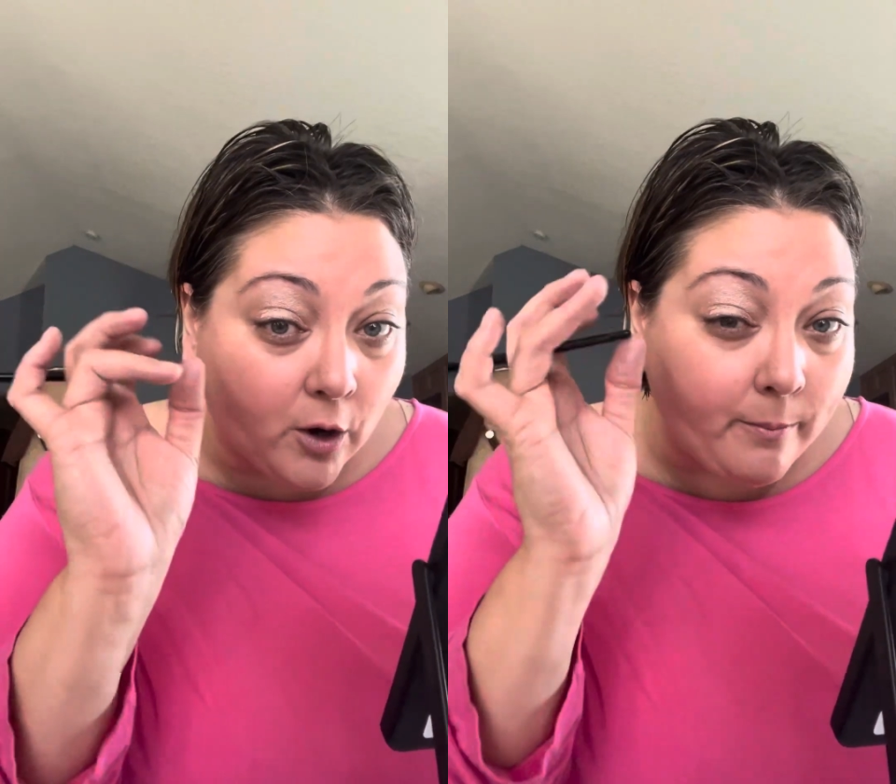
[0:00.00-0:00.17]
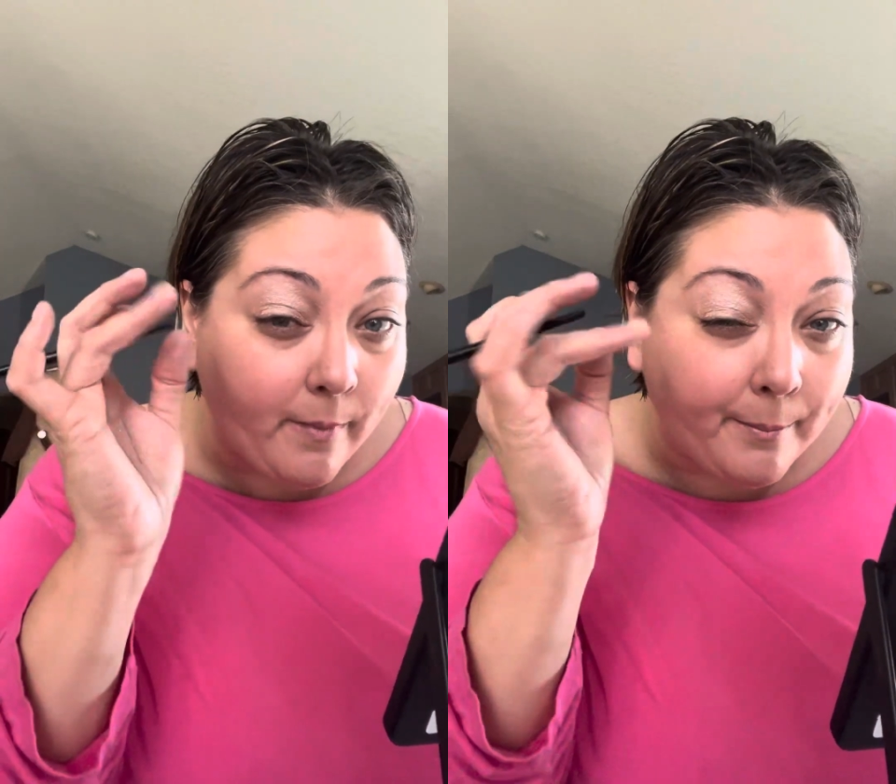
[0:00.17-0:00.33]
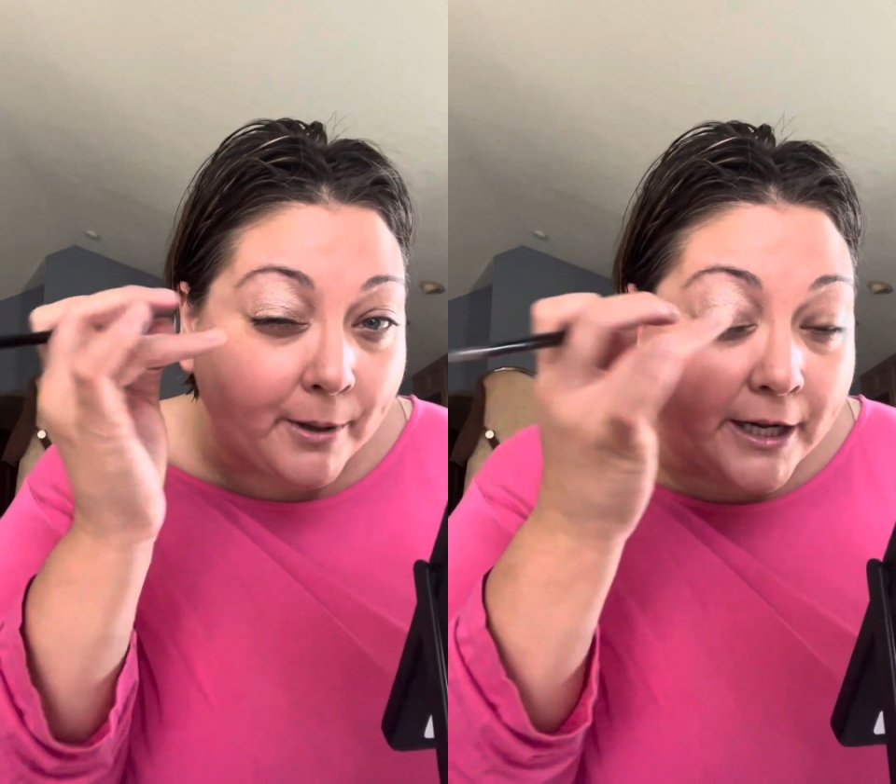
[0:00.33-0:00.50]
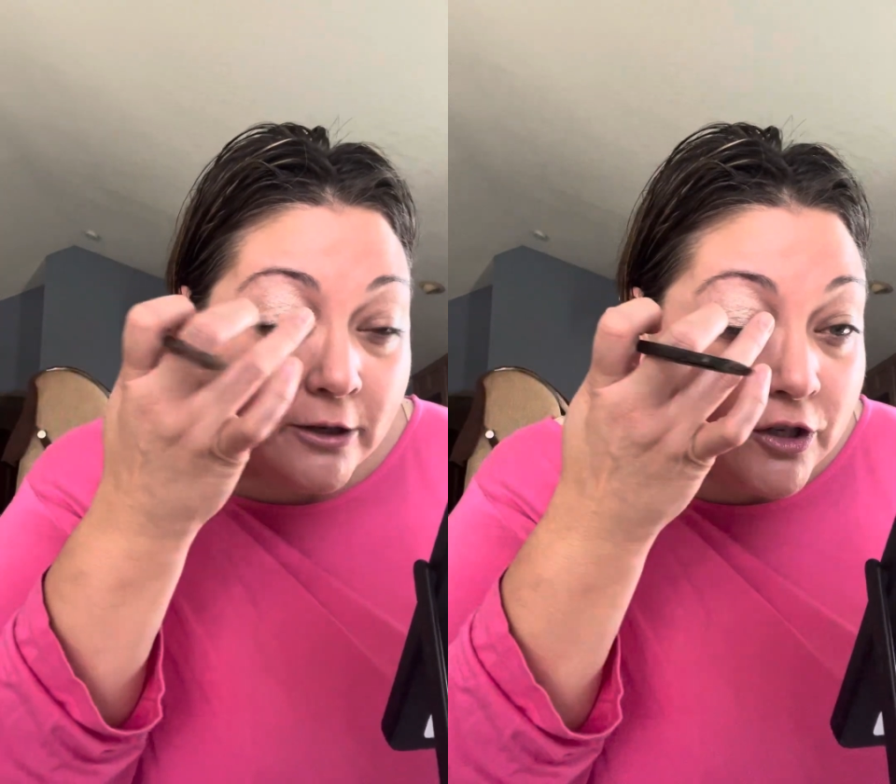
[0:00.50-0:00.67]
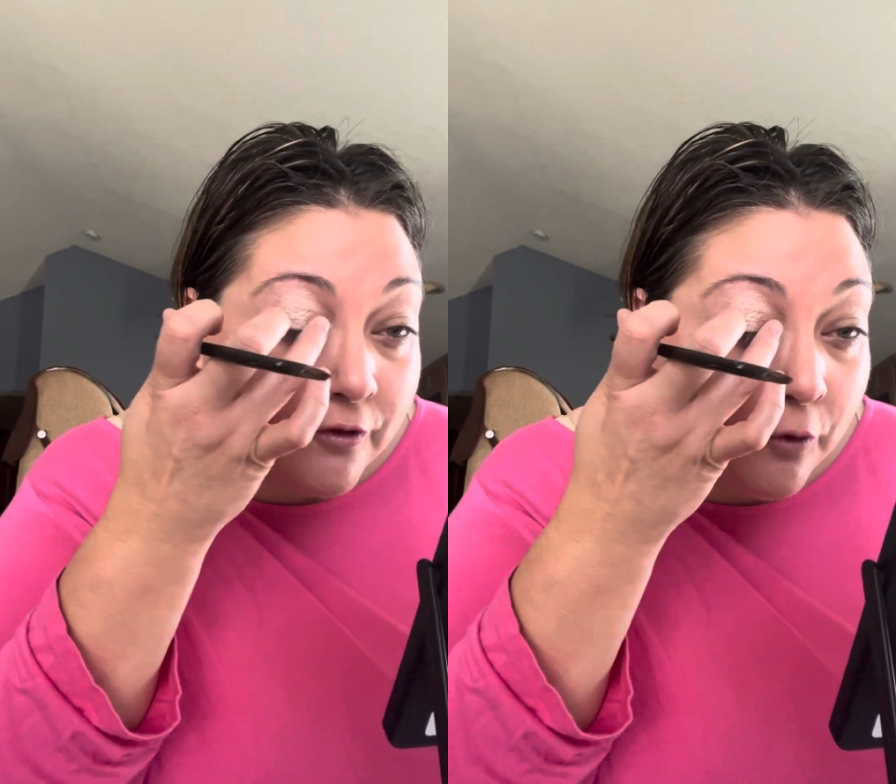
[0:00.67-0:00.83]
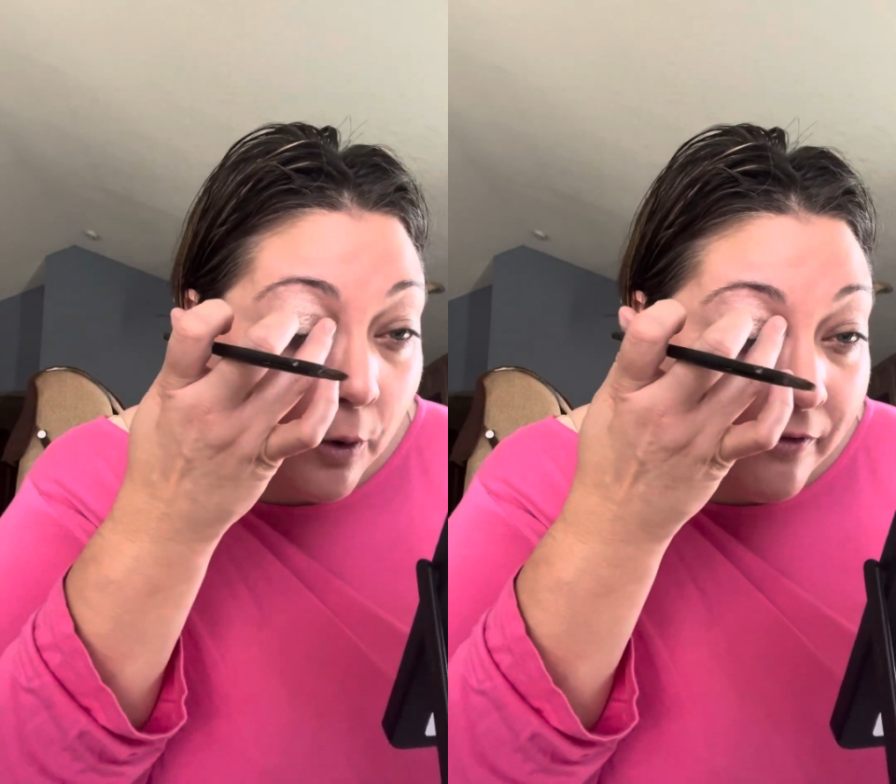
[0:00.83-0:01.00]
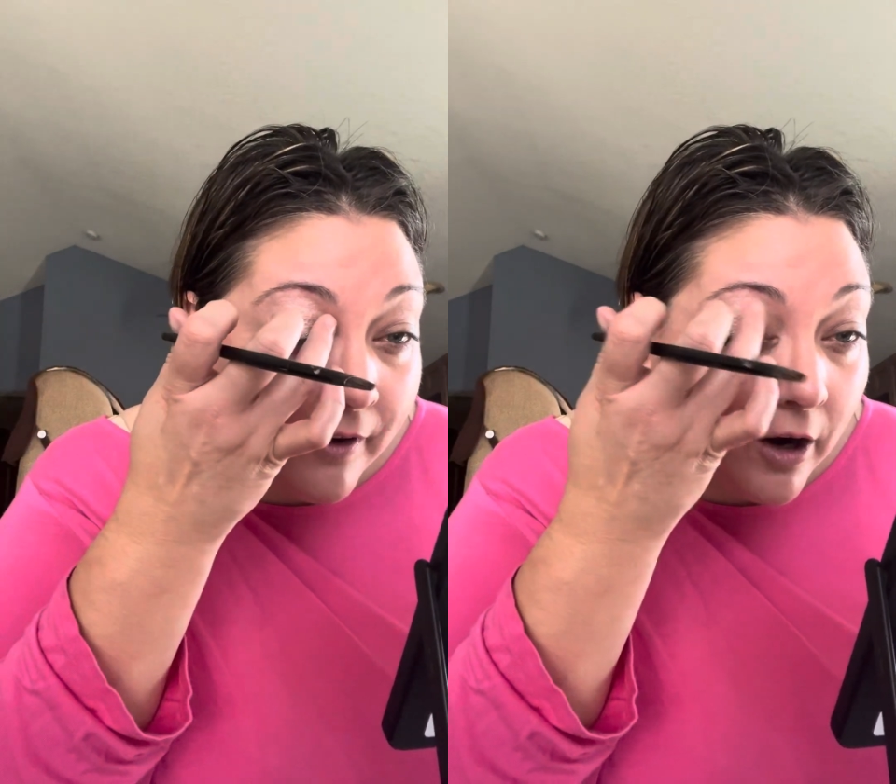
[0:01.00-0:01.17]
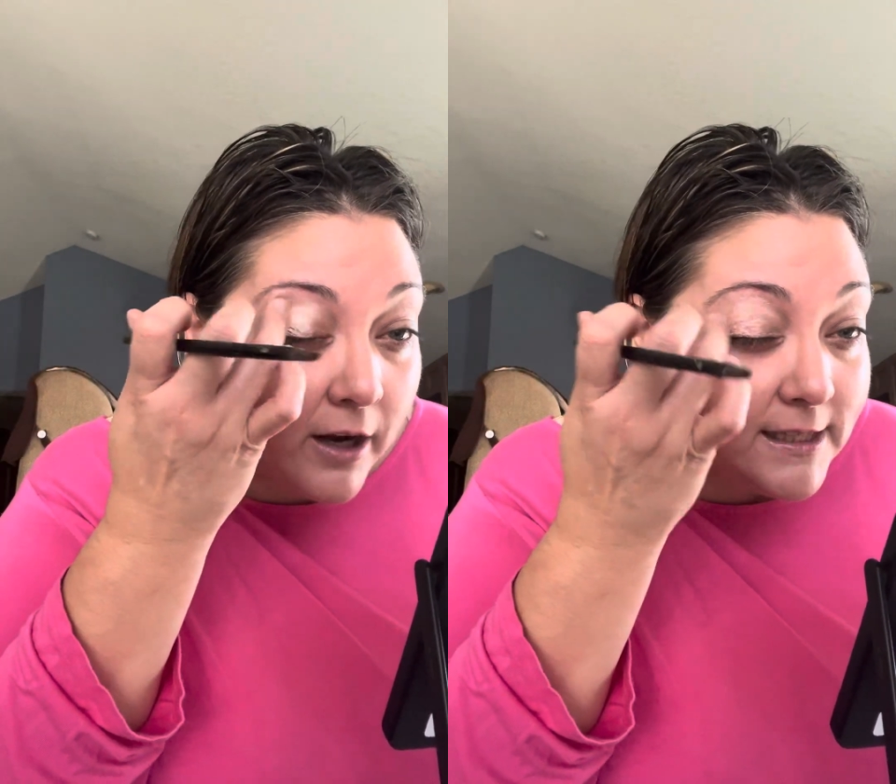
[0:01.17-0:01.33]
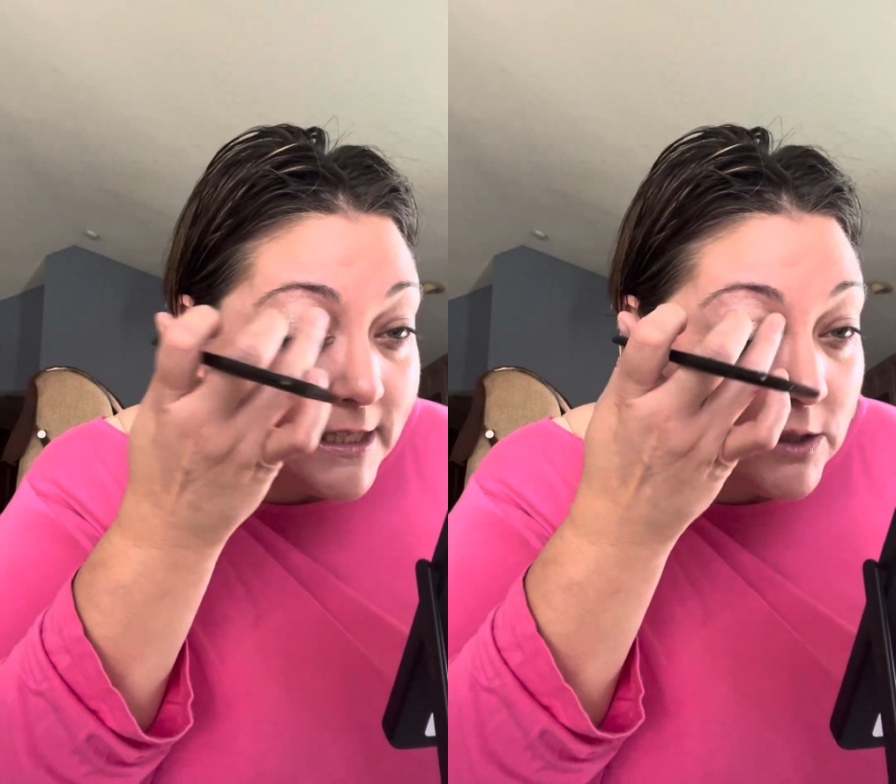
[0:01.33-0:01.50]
remember to use your fourth finger because